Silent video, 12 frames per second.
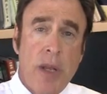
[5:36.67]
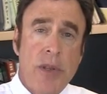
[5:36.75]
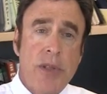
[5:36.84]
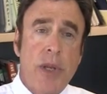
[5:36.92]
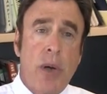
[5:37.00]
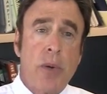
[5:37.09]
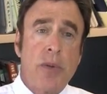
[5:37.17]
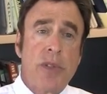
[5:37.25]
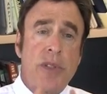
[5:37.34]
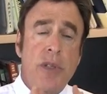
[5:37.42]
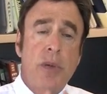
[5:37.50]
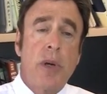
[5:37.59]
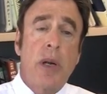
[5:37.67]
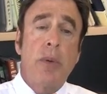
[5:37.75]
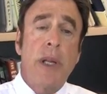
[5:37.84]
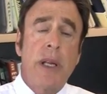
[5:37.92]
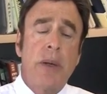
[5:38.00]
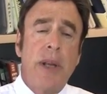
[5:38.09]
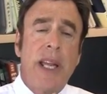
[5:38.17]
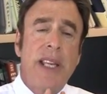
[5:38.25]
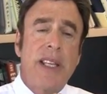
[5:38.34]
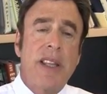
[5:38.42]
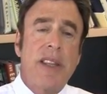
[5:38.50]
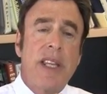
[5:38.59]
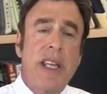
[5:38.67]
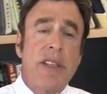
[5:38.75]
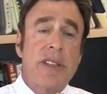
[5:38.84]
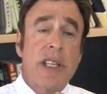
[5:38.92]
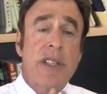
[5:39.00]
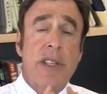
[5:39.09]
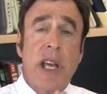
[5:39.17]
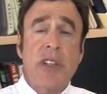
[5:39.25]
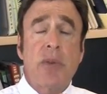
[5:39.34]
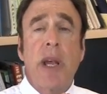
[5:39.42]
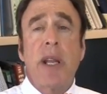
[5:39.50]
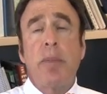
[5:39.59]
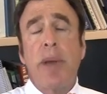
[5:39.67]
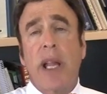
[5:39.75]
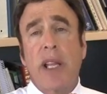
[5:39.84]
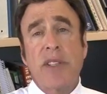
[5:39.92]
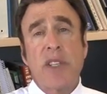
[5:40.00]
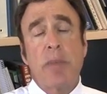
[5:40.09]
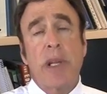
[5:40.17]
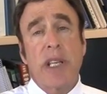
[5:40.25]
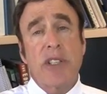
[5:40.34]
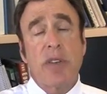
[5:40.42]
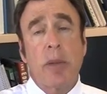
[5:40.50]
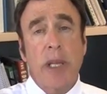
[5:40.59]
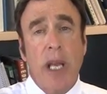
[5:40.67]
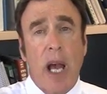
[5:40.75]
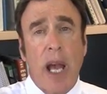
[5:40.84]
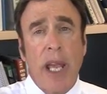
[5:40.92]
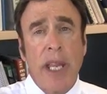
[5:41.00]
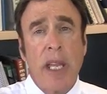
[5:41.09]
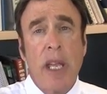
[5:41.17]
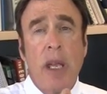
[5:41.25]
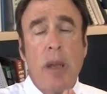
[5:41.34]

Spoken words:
So to reiterate, the success rate of pellets has been extremely high.